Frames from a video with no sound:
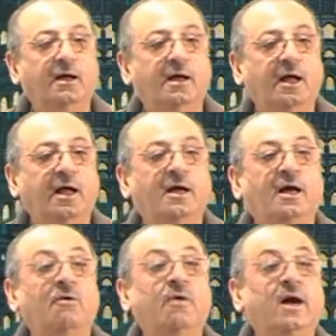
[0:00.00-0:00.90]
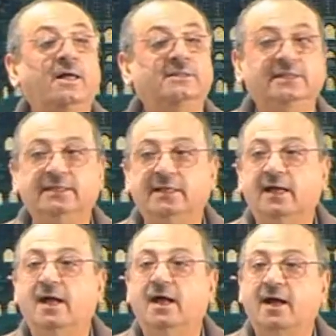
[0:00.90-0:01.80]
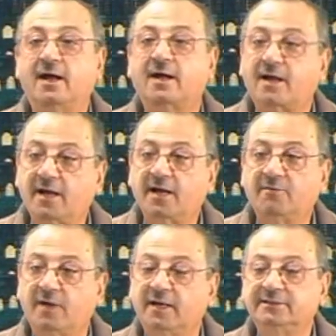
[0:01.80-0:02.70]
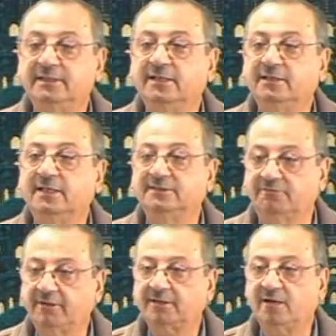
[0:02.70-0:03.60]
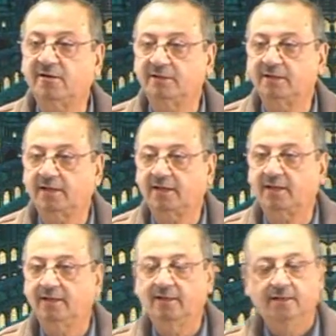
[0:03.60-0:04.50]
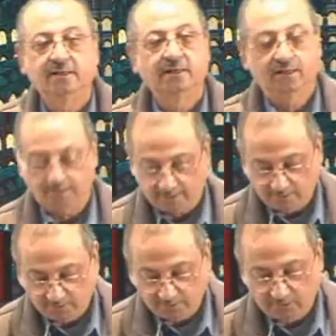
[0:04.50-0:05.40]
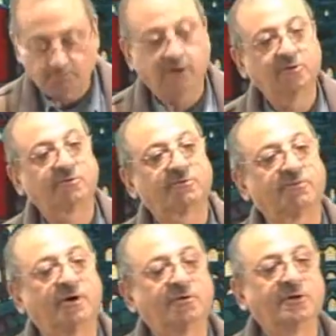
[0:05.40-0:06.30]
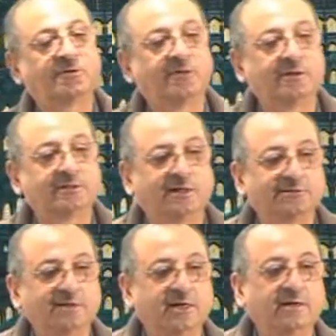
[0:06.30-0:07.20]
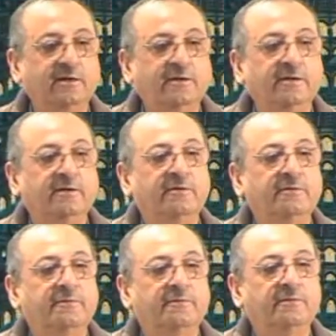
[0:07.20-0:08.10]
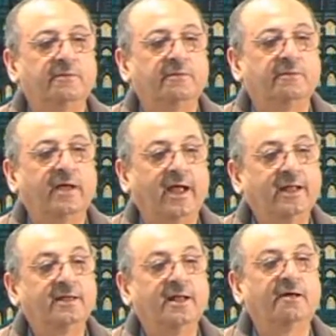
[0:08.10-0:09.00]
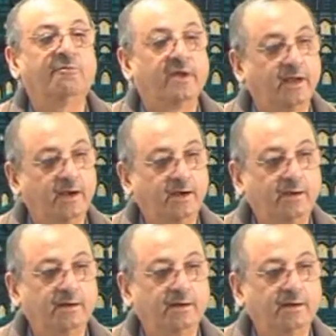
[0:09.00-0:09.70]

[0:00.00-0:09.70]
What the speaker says: Akhawati. Akhawati. There is a fatah on kha. How will you translate? Aina, where